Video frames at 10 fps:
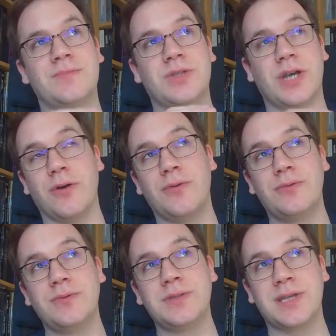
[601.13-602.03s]

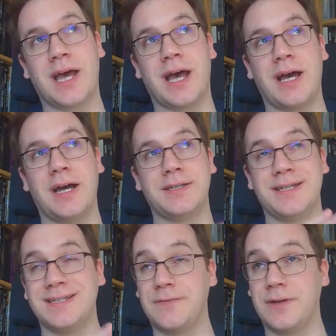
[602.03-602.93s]
tones and
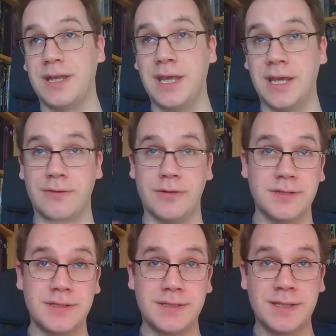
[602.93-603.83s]
in different
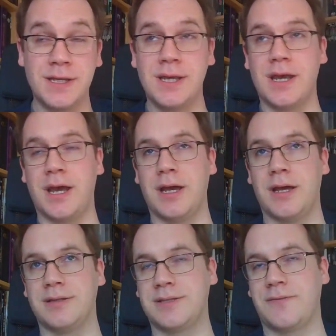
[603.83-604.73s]
eras,
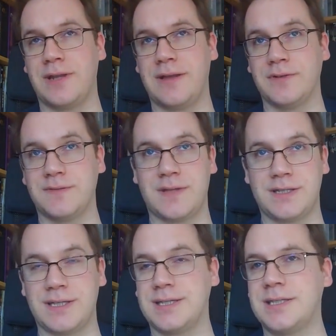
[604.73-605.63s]
uh, different levels of,
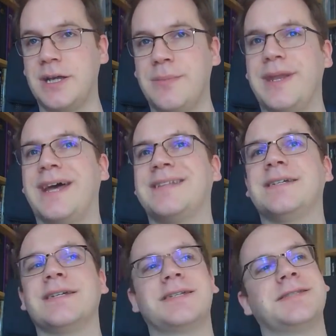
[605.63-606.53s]
let's say,
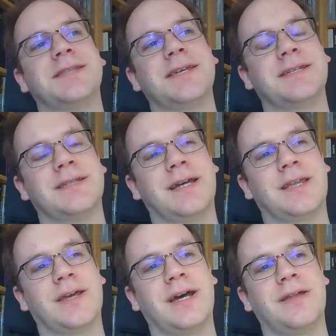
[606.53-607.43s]
cybernetics and things
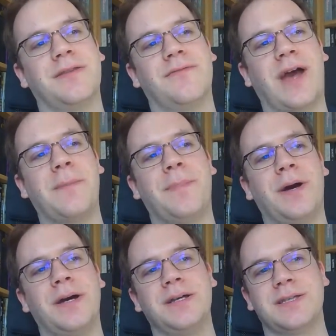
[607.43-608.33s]
like that.
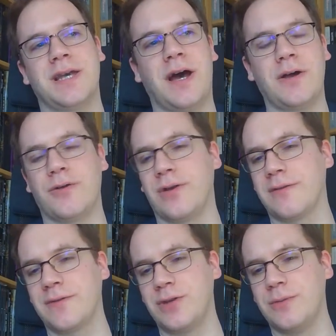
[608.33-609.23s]
Vampires
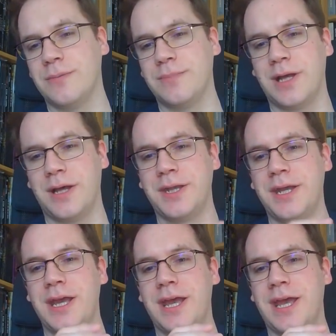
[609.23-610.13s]
hungering for human blood
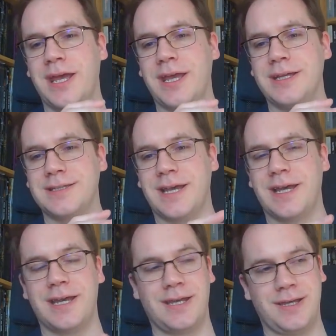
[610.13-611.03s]
is
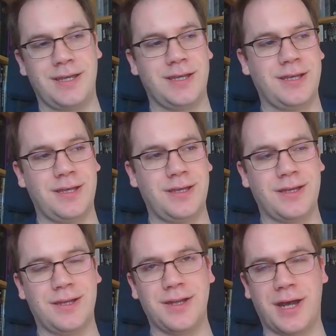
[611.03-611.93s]

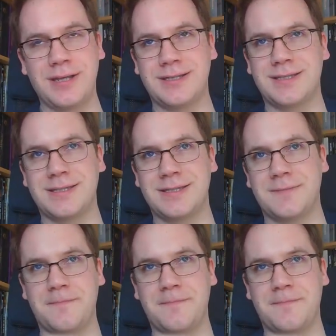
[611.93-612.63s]
a nice